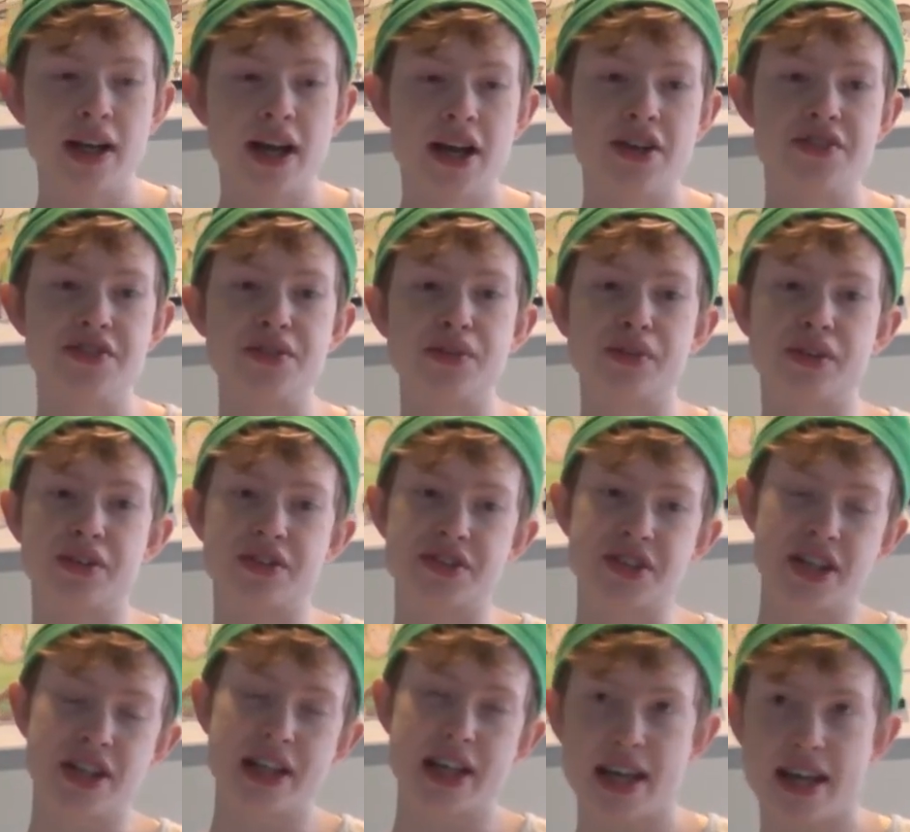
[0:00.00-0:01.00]
As you can
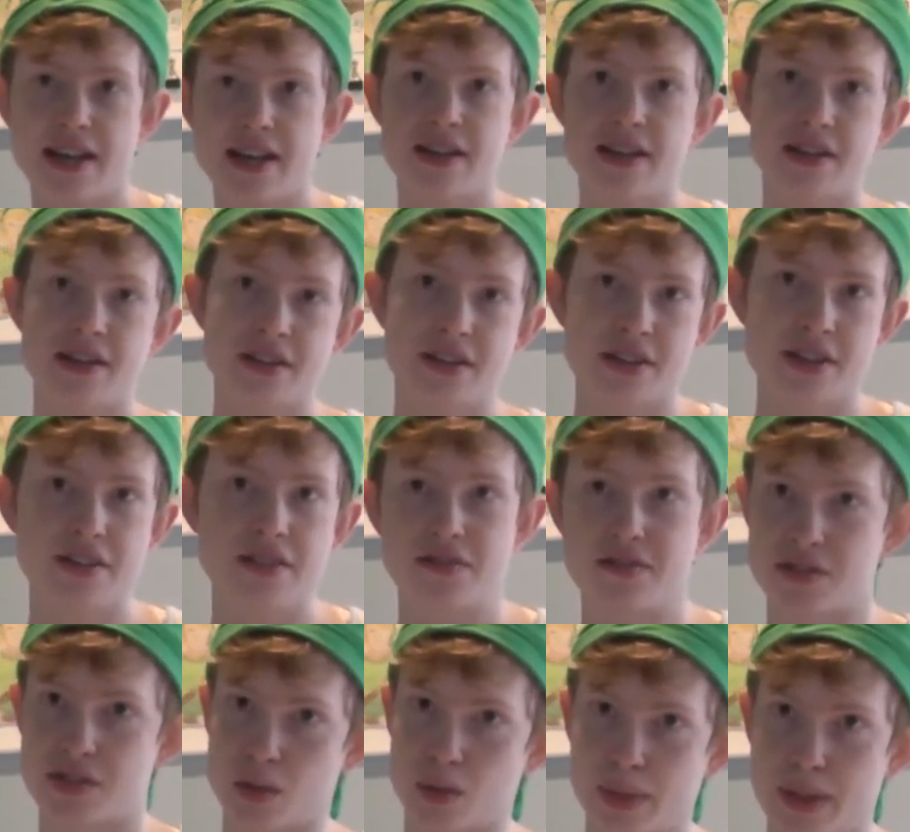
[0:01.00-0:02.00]
see here,
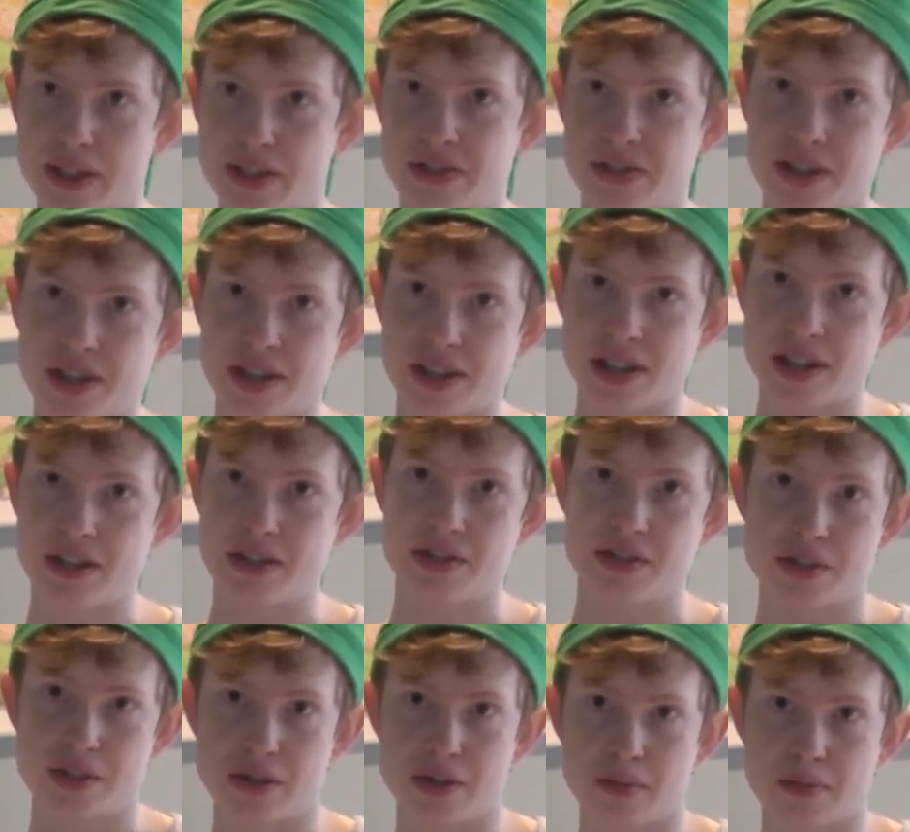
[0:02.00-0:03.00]
storming
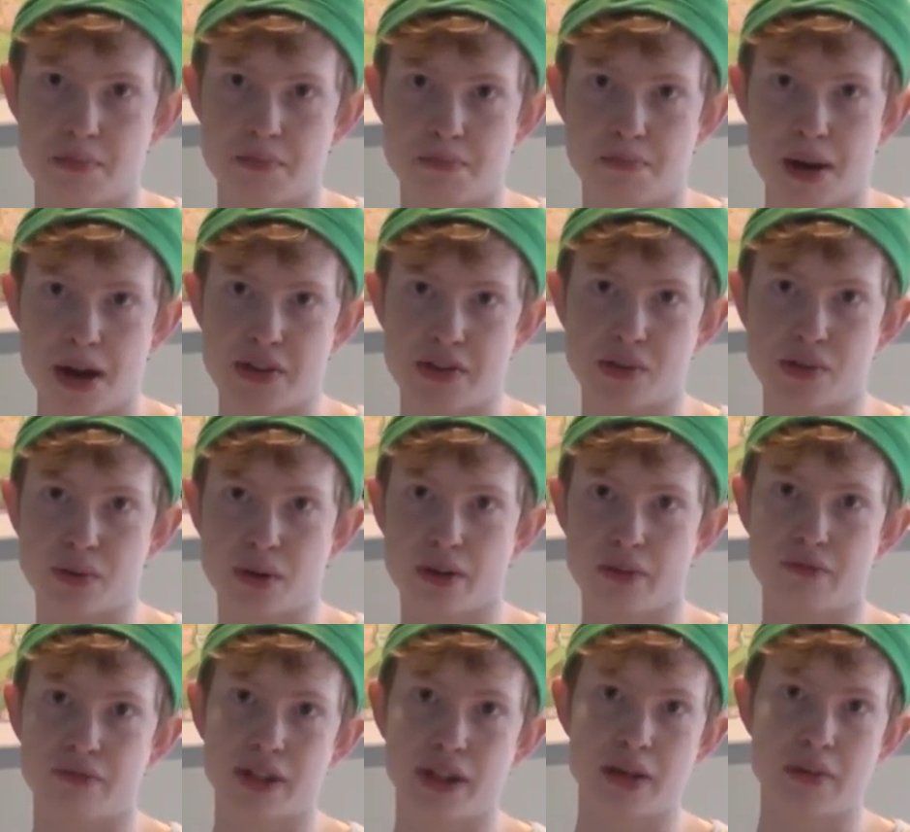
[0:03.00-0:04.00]
into battle.
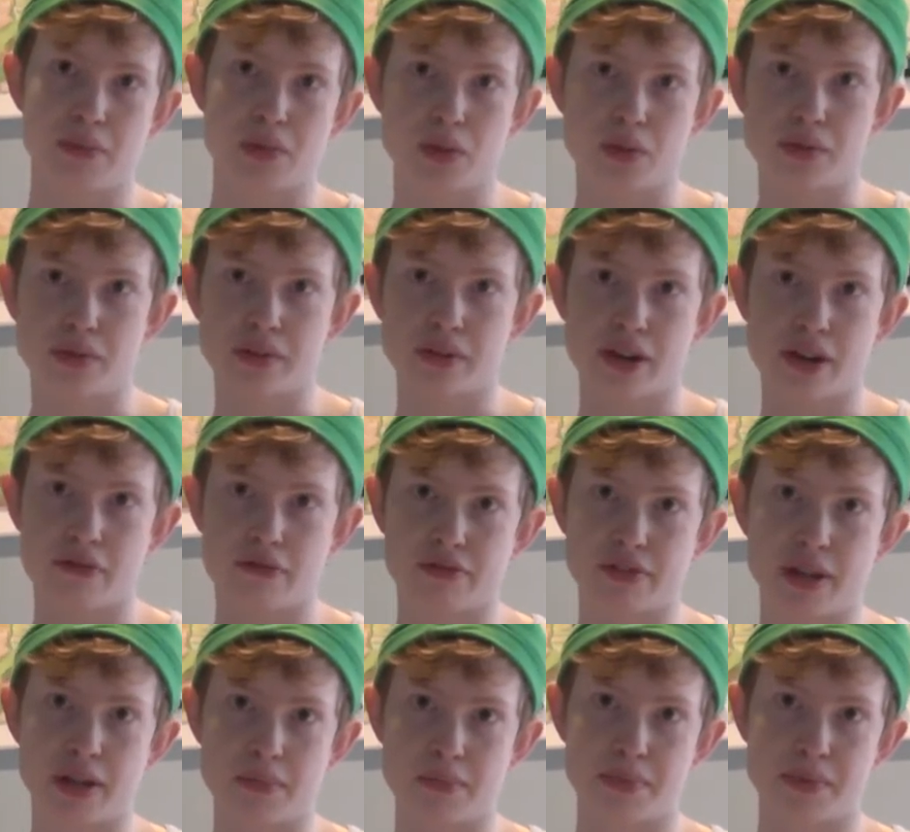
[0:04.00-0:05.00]
Hopefully I'm not
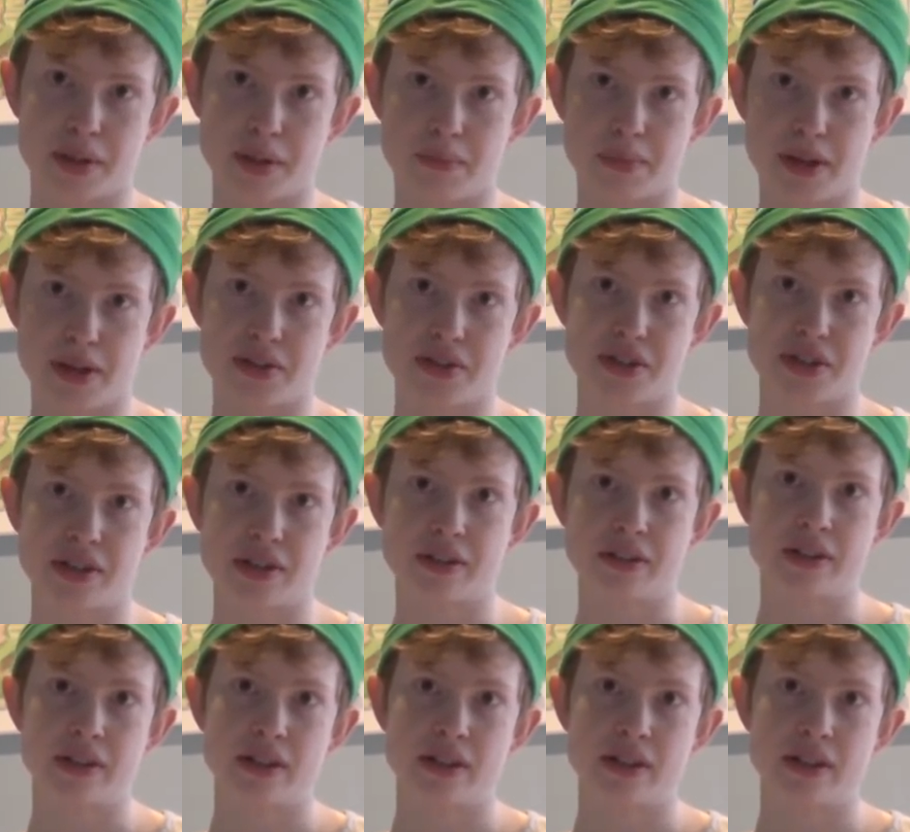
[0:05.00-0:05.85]
covering up the picture